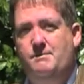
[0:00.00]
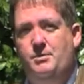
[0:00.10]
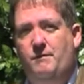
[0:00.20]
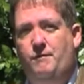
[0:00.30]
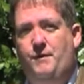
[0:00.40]
some
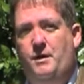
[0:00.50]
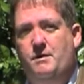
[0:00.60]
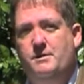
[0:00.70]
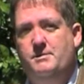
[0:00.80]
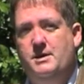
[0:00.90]
beautiful
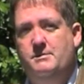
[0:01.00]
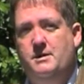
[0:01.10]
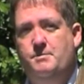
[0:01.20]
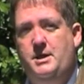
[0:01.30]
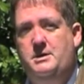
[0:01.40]
photographs of themselves
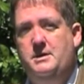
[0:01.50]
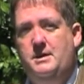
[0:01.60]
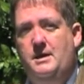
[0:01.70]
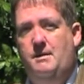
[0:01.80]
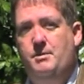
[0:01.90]
on the beach,
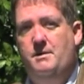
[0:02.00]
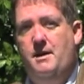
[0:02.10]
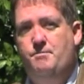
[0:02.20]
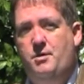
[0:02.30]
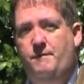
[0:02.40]
upload
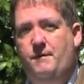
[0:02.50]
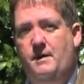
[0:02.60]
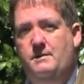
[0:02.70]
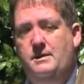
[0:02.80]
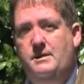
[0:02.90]
their
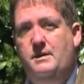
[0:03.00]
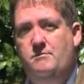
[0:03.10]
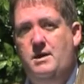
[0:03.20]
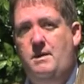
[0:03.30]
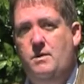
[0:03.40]
profile,
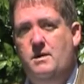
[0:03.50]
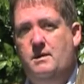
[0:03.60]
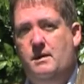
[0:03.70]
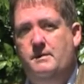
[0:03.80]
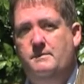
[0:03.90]
and really work
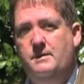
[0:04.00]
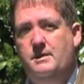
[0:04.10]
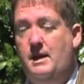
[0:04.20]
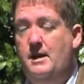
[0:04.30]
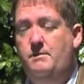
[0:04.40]
on it.
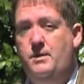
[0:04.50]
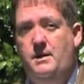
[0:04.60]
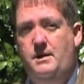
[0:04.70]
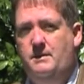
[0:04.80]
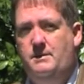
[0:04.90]
And
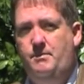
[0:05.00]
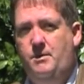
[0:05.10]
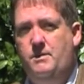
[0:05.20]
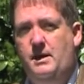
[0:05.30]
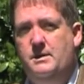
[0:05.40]
within a
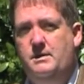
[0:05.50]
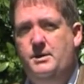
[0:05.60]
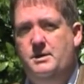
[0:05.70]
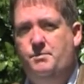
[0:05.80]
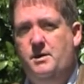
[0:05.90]
couple of weeks, you'll
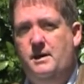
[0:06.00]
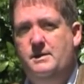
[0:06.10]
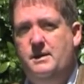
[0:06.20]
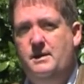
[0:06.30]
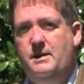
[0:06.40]
be
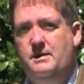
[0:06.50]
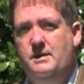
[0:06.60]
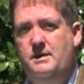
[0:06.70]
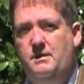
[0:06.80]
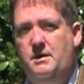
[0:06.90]
surprised, they'll get
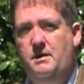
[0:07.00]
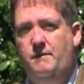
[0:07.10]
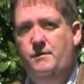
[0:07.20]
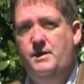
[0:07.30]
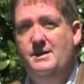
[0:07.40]
30 or
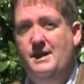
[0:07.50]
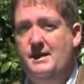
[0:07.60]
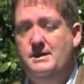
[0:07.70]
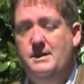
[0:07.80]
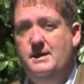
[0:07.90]
40
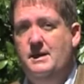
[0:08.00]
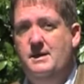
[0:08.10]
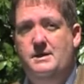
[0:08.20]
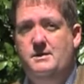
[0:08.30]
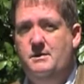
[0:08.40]
dates, and
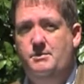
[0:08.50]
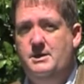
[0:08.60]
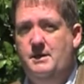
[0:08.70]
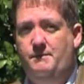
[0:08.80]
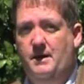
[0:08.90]
that's not to be
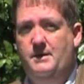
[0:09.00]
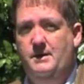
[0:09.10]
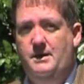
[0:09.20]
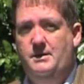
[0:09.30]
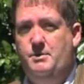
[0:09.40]
sniffed
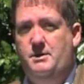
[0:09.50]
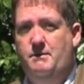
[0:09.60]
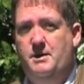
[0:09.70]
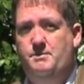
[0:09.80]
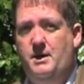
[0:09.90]
at, especially
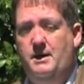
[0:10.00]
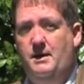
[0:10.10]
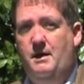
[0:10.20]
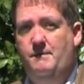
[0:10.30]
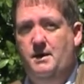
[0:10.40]
if they spent a
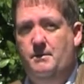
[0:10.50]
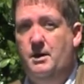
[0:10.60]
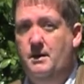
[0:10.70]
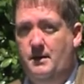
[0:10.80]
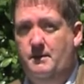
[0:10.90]
lifetime
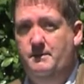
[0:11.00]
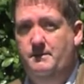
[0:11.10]
alone.